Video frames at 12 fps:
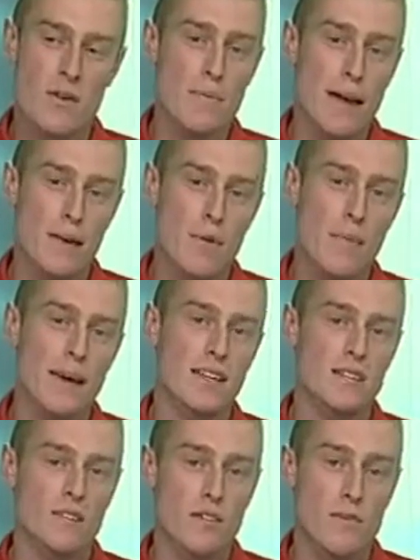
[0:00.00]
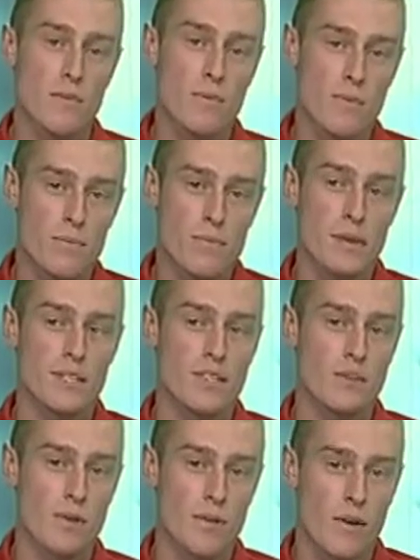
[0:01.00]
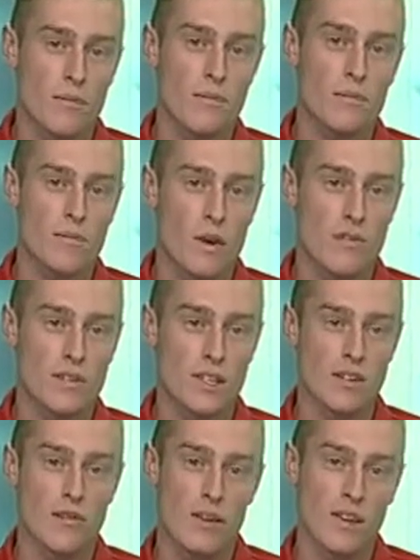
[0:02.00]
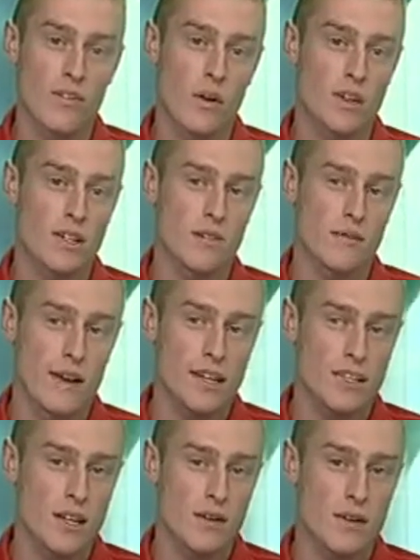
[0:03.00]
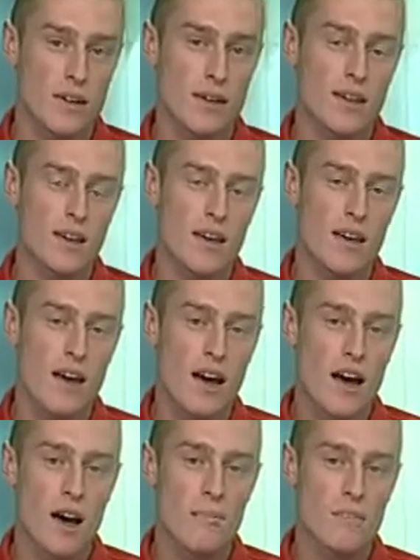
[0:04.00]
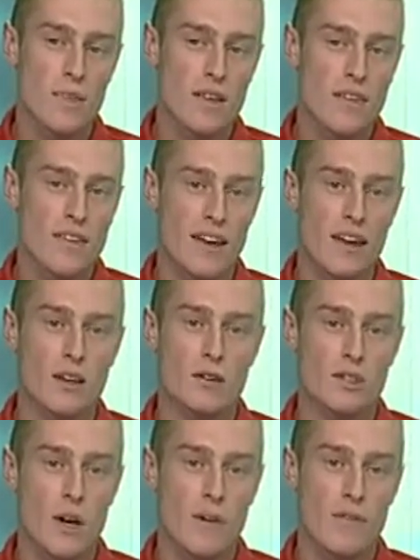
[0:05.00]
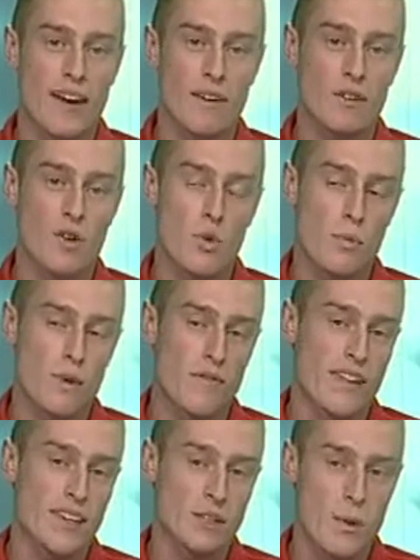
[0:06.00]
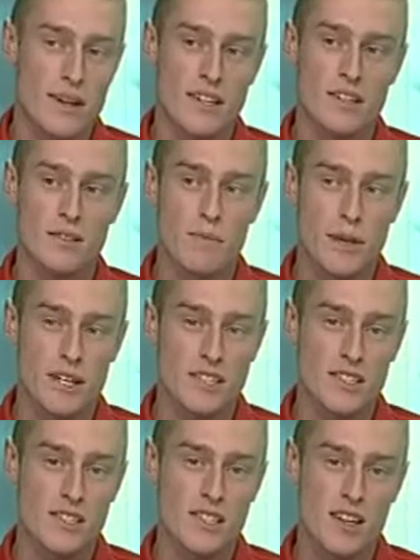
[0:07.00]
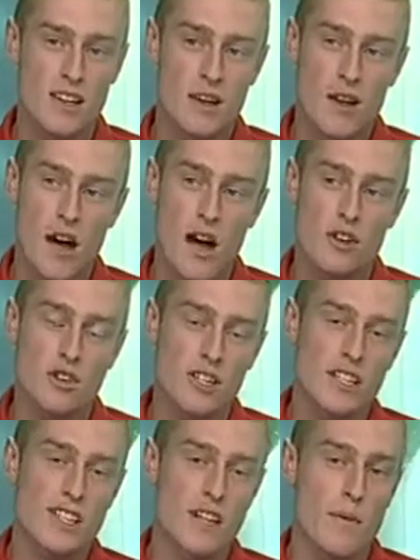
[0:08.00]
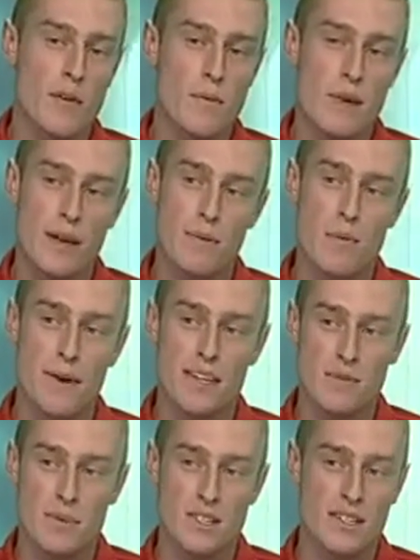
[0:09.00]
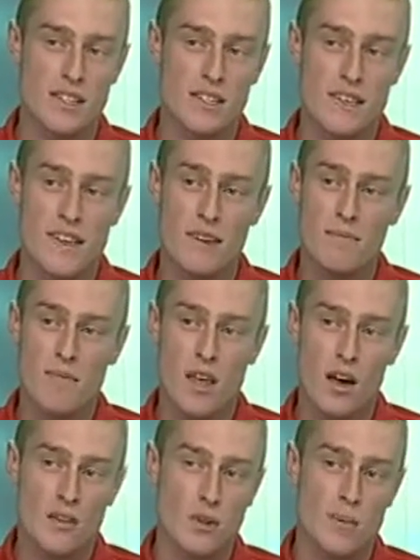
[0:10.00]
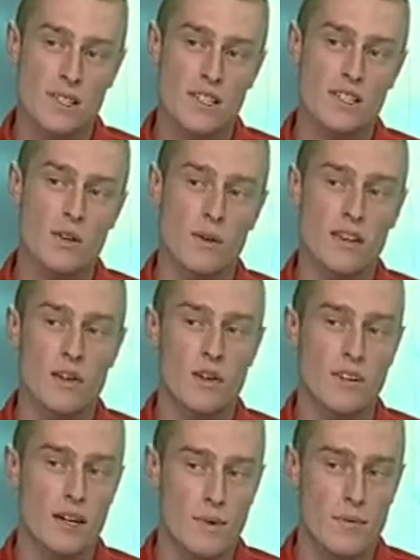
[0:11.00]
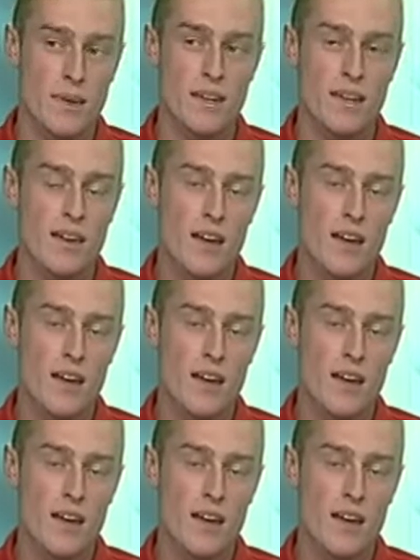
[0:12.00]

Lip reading: we're a paper-based sort of business. We run obviously a fleet of 19 vans locally. That includes going around to corporate events, weddings and pitches. Traditionally we're a paper-based business, and then O2 Business got in contact with me,